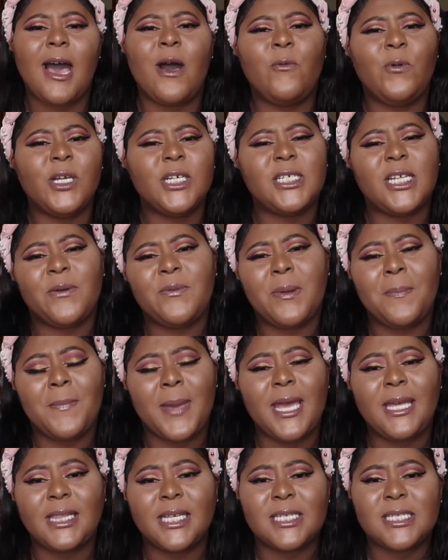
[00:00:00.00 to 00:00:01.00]
I wish they would
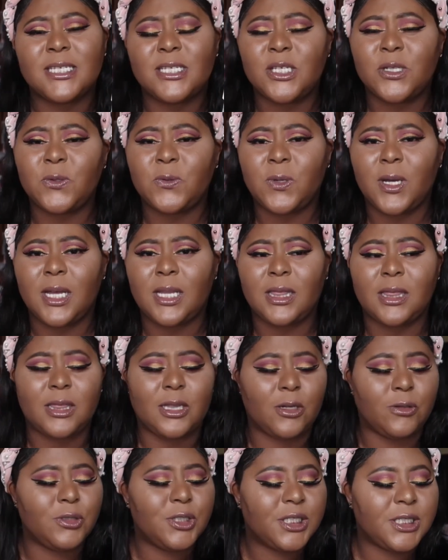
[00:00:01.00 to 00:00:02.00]
make this into a
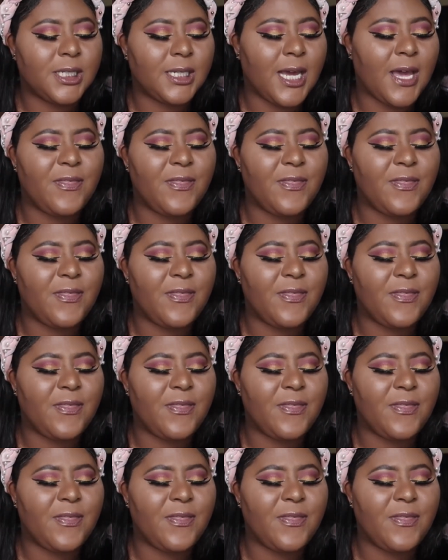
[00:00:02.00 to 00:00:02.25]
lotion.